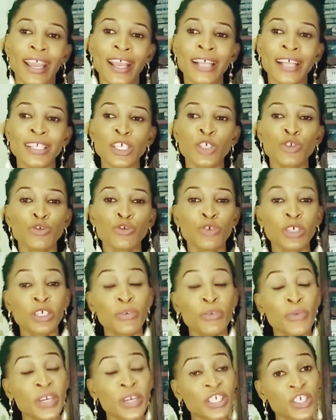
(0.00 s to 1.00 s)
it is through
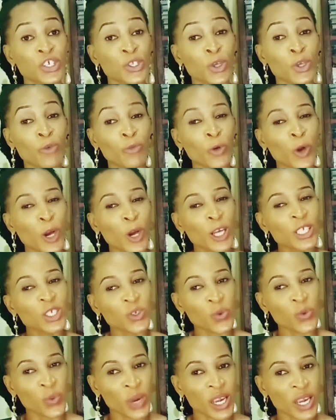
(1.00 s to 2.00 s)
the riches of God's
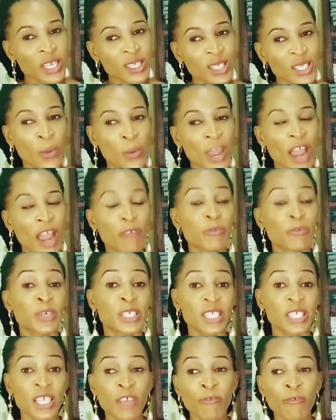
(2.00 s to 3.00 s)
grace that we have
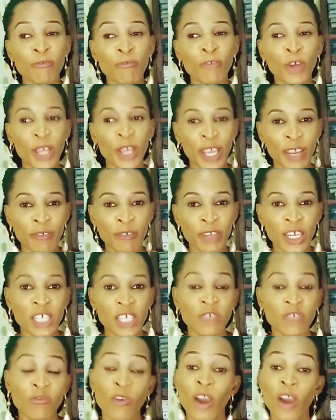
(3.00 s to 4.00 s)
received
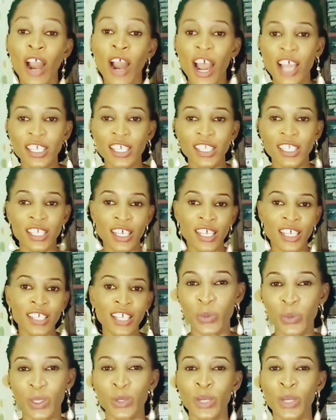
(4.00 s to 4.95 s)
forgiveness for our sins.